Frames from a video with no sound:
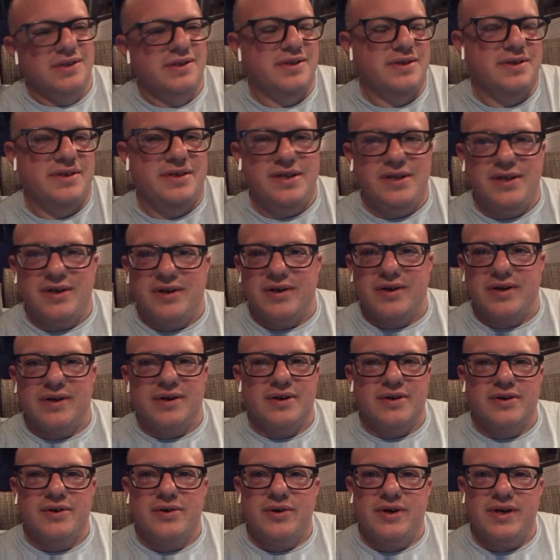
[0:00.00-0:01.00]
the deer are
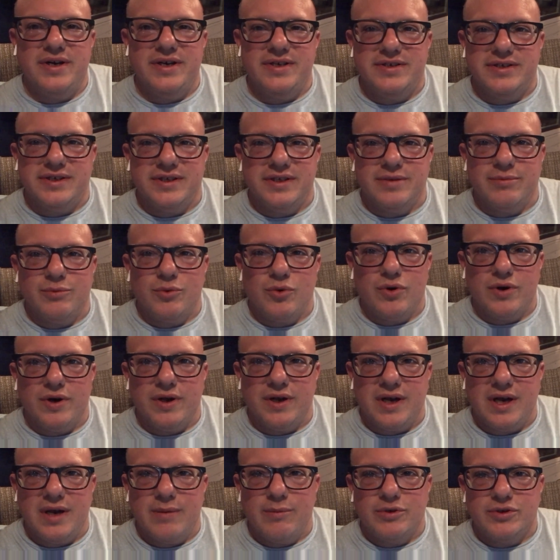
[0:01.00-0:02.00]
crazy in the
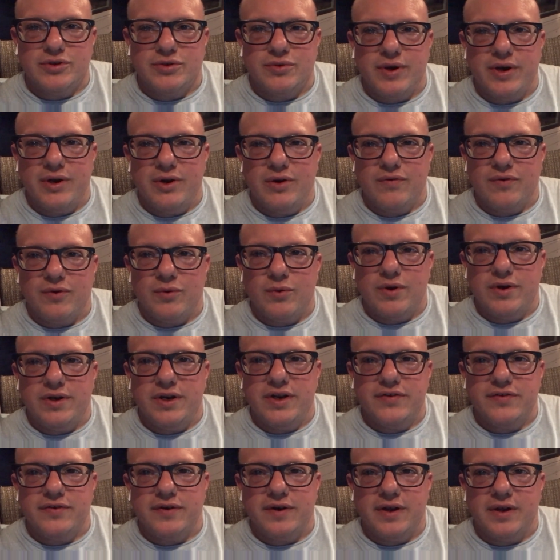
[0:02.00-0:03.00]
morning. I almost ran over one
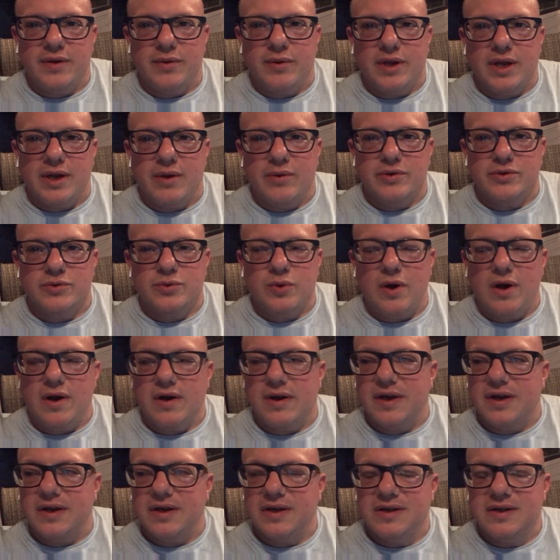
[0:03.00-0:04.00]
yesterday while I was
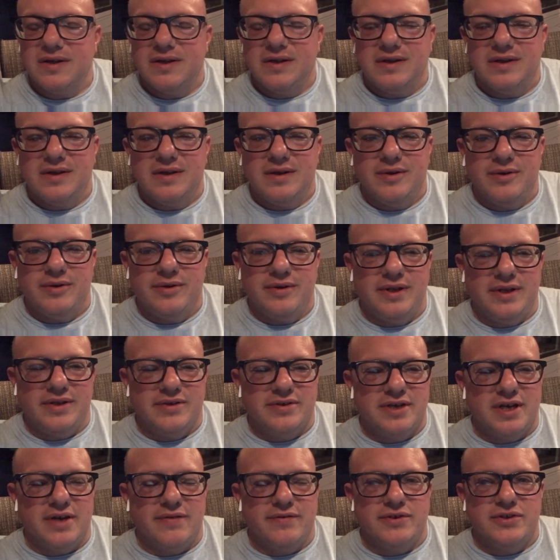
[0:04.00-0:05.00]
walking. That's
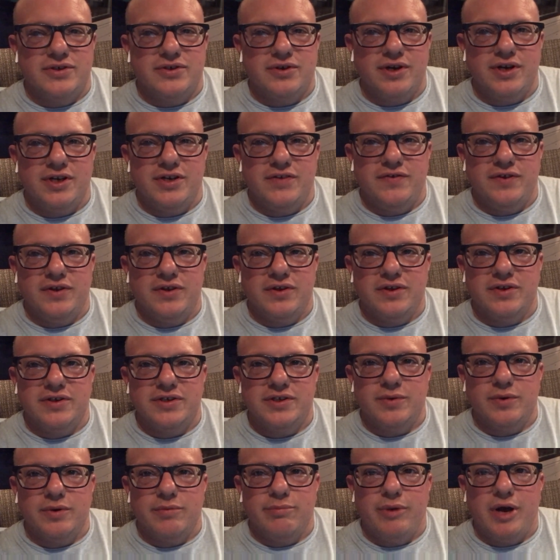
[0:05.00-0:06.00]
kind of a strange feeling to
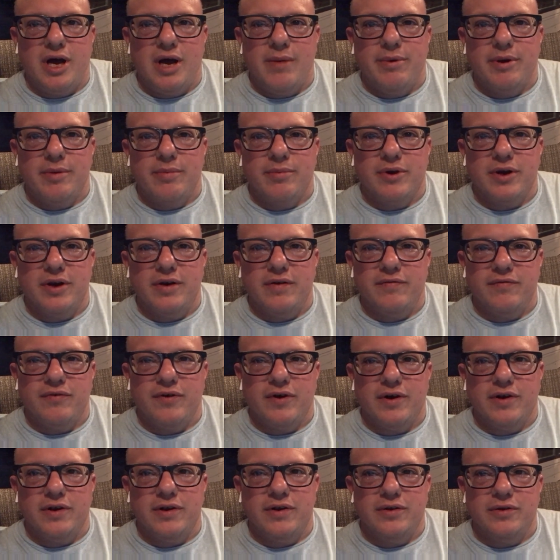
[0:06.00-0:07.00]
see one pop up right in
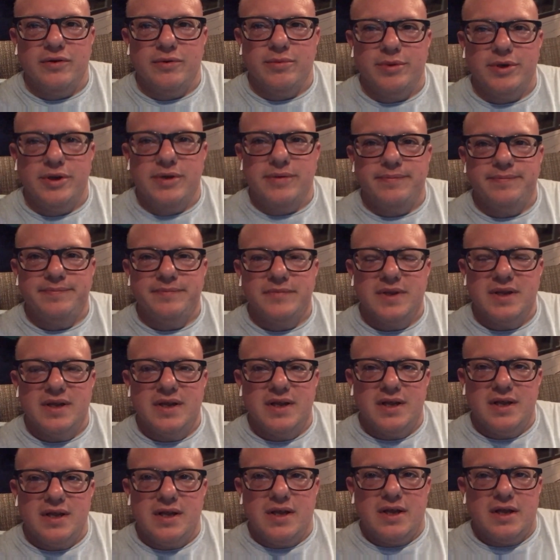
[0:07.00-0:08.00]
front of you.
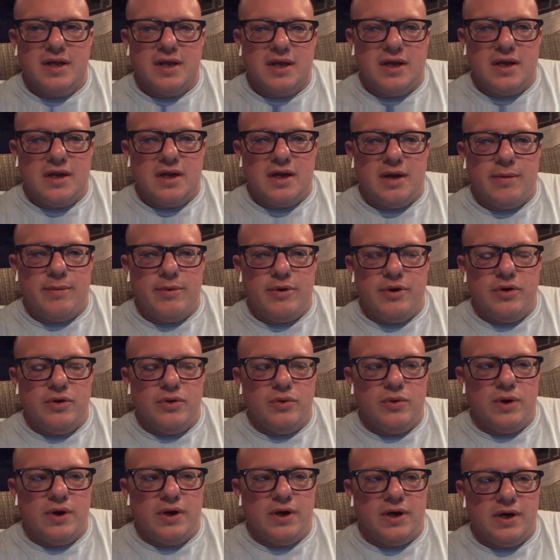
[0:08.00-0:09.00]
I'm going
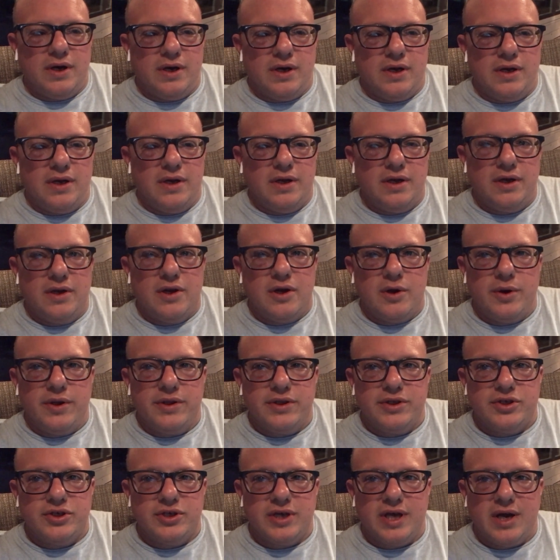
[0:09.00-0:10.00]
to uh, go hit
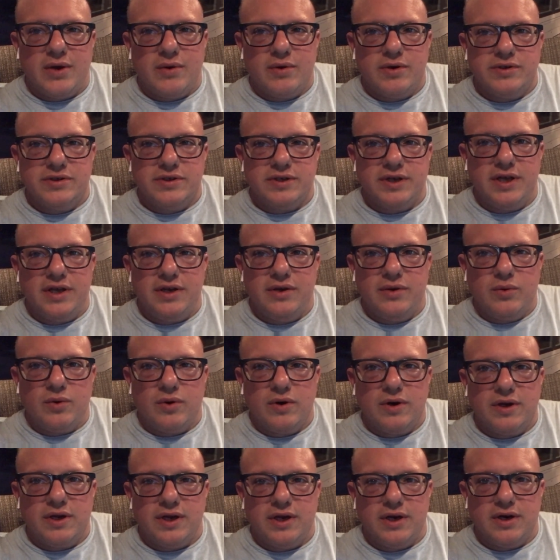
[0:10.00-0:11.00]
the showers and head to
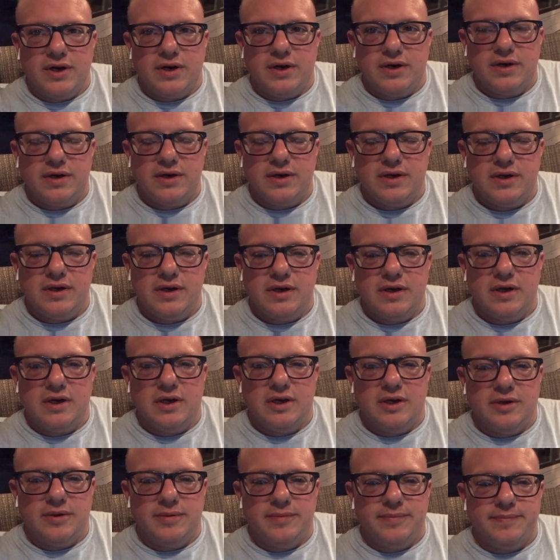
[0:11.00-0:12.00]
work here.
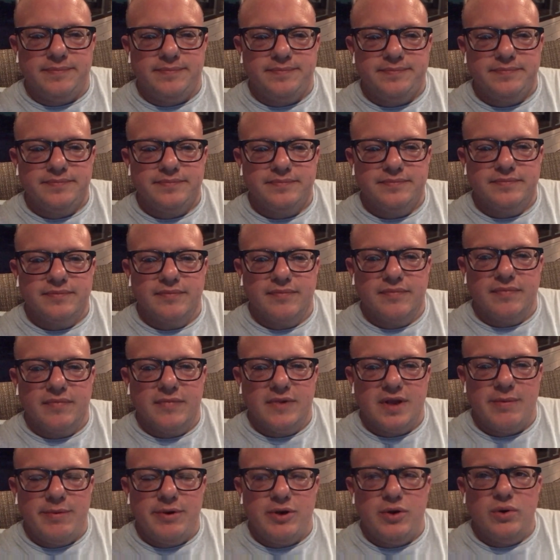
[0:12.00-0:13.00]
Um,
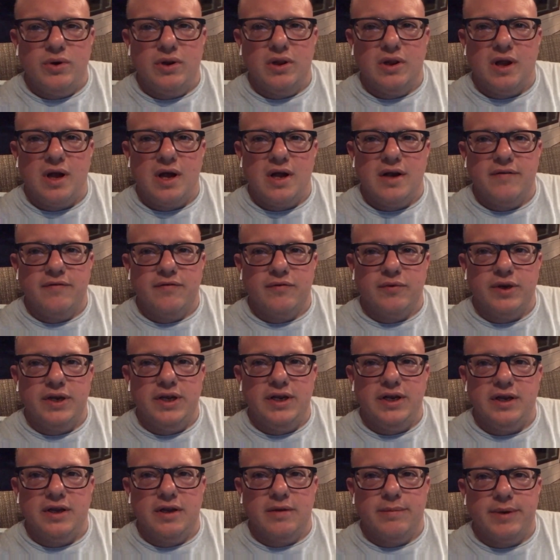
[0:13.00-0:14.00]
I've been doing a lot of
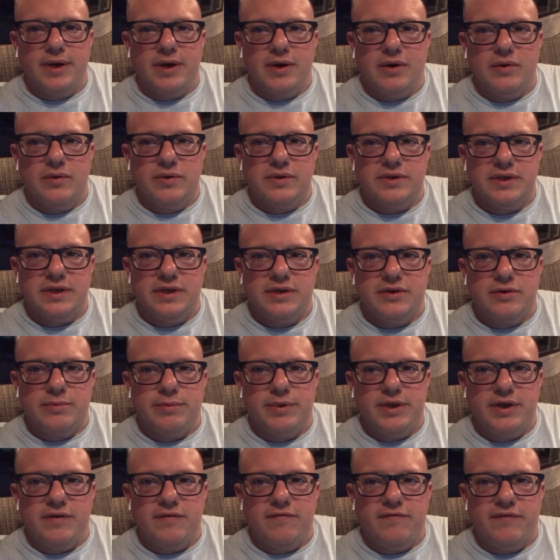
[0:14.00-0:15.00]
reading about
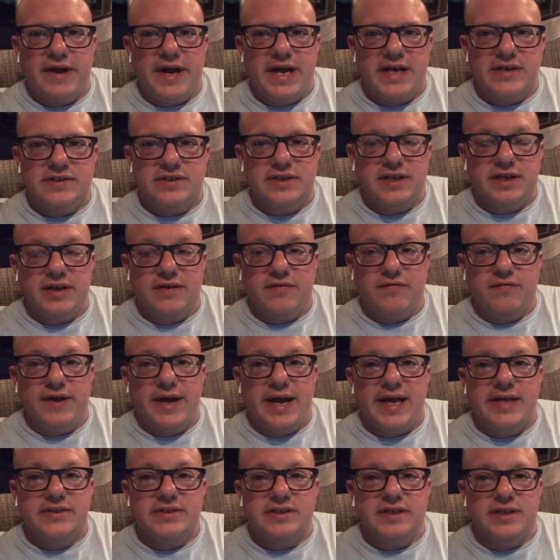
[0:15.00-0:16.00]
intermittent fasting and
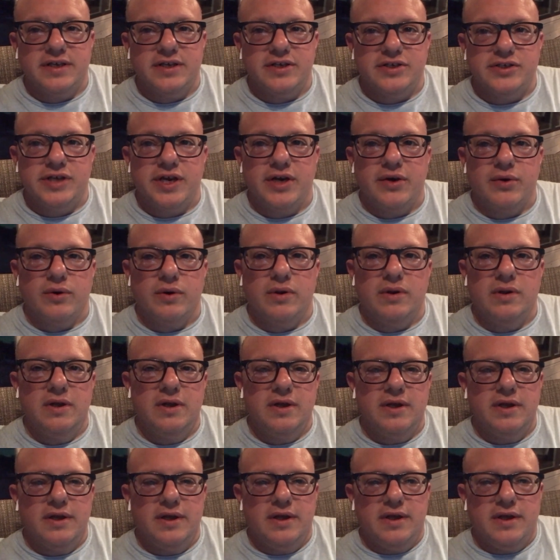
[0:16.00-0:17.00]
fasting in general
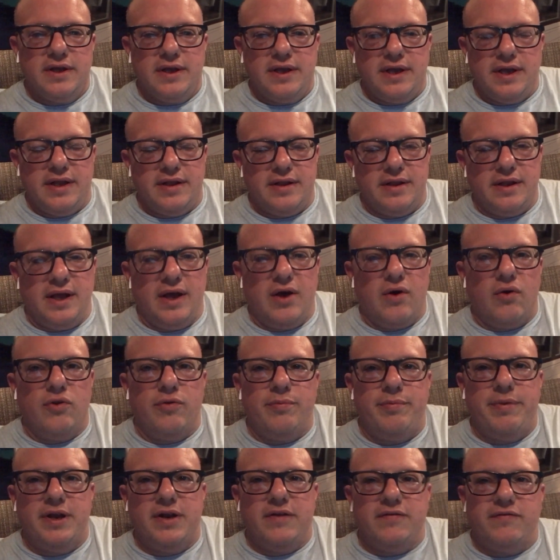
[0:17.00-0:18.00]
and the
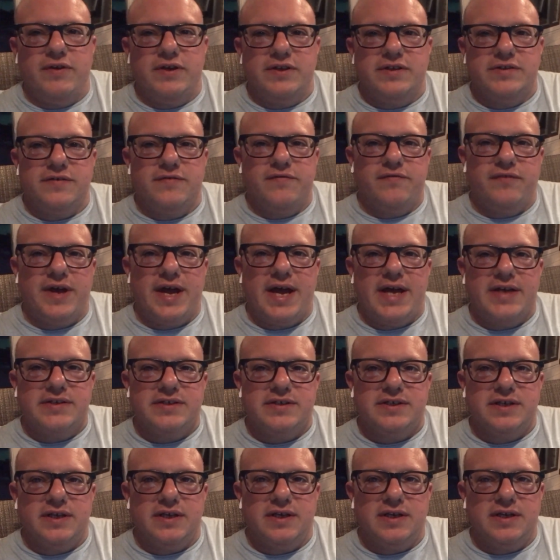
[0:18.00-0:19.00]
health benefits of
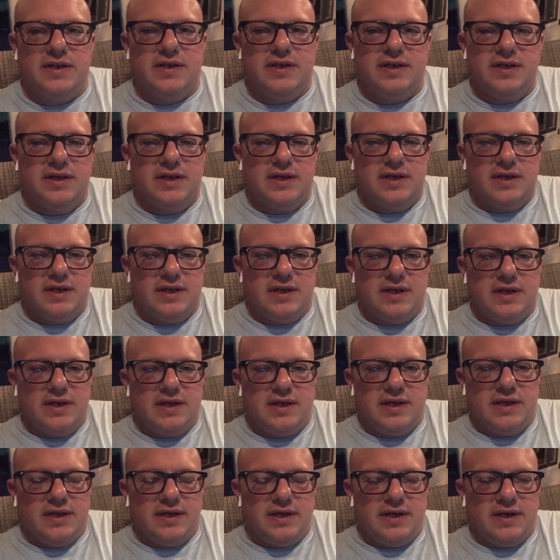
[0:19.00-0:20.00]
fasting and
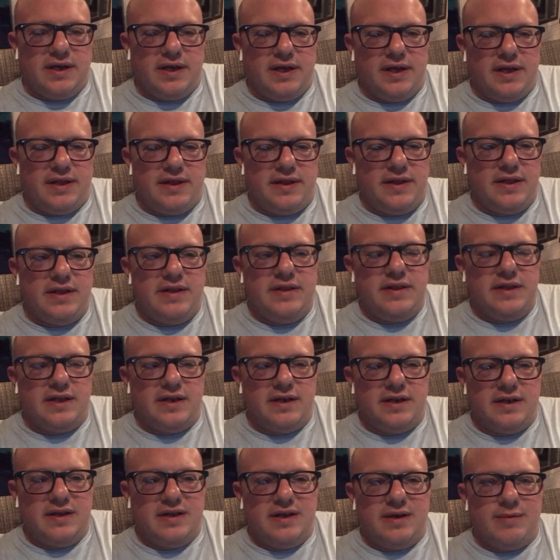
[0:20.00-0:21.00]
I think
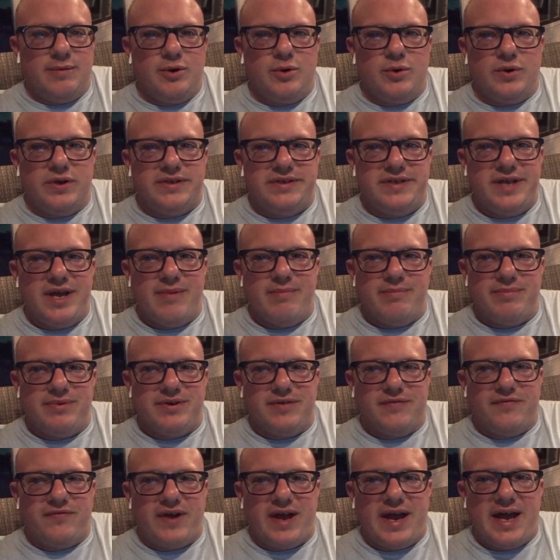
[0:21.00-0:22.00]
that I'm going to attempt
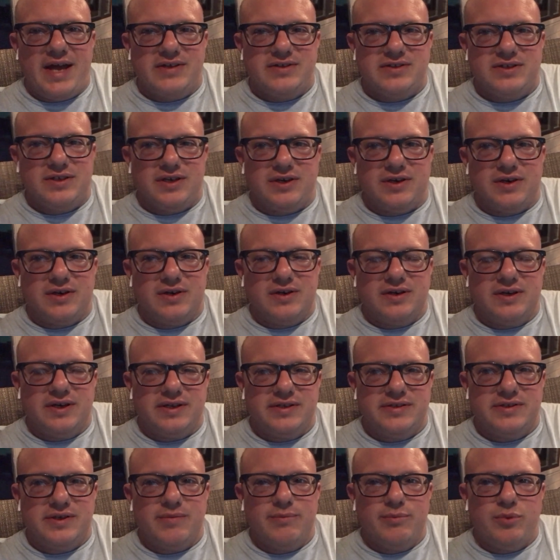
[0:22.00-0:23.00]
to fast here
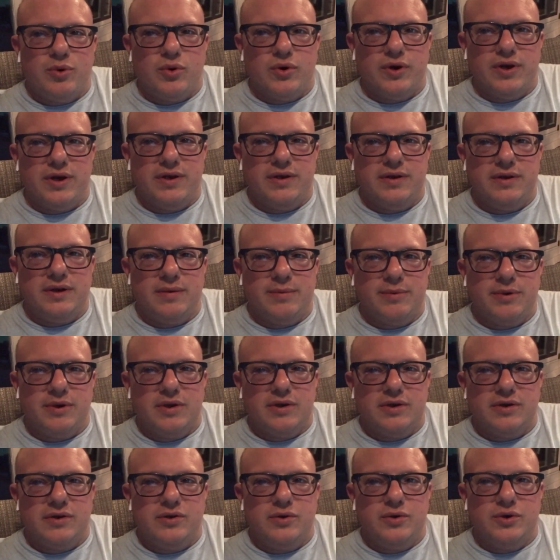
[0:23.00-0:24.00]
at some point. I'm going
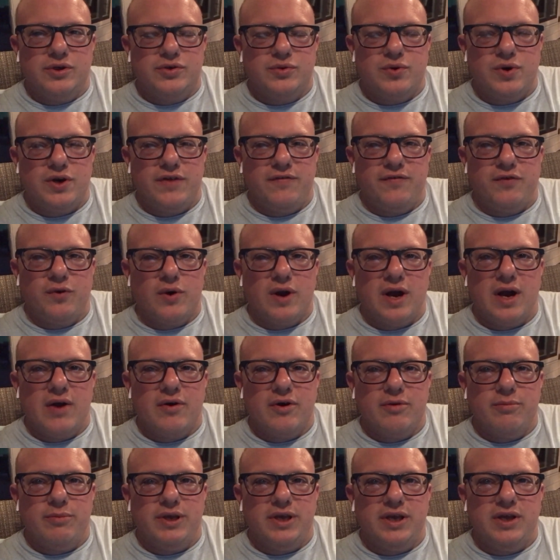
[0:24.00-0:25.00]
to do a 24
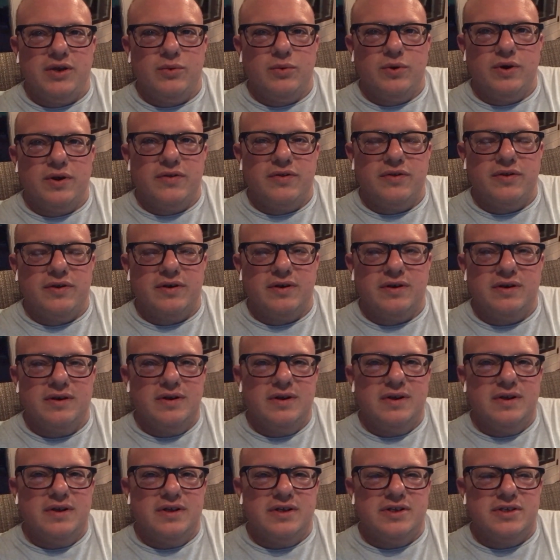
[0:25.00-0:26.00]
hour to begin with and
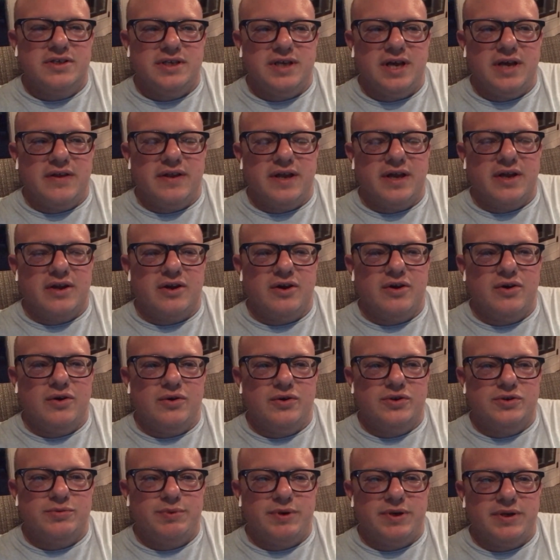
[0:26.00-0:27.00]
see how that
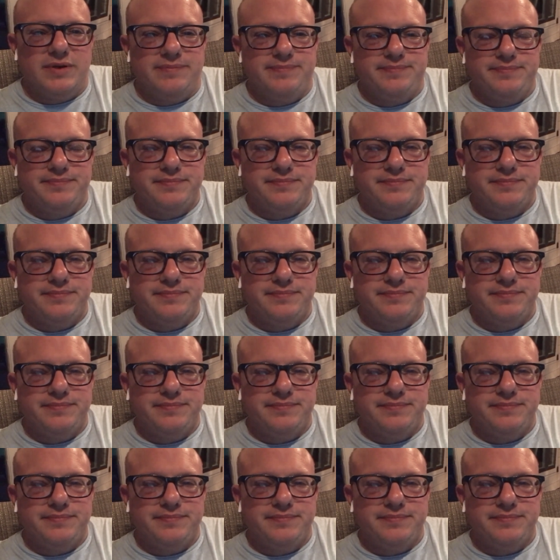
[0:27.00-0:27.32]
goes. But